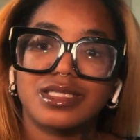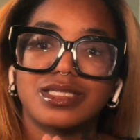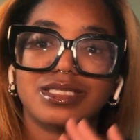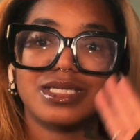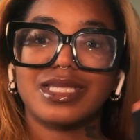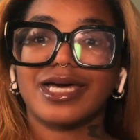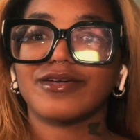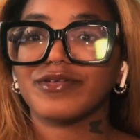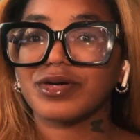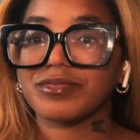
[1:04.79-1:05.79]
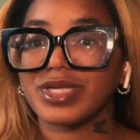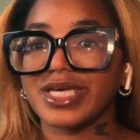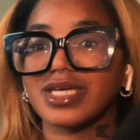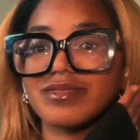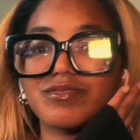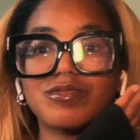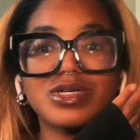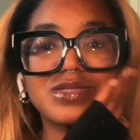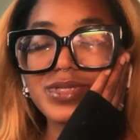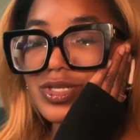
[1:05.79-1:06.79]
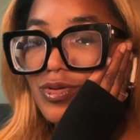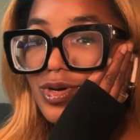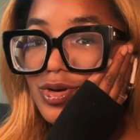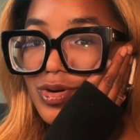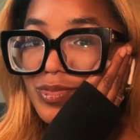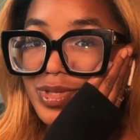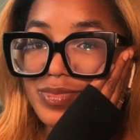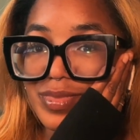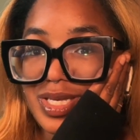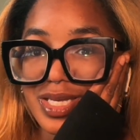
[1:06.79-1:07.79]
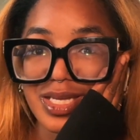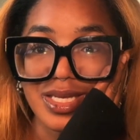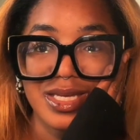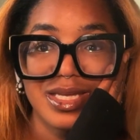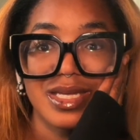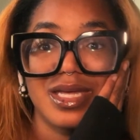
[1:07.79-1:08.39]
just a life update of what's been going on with me.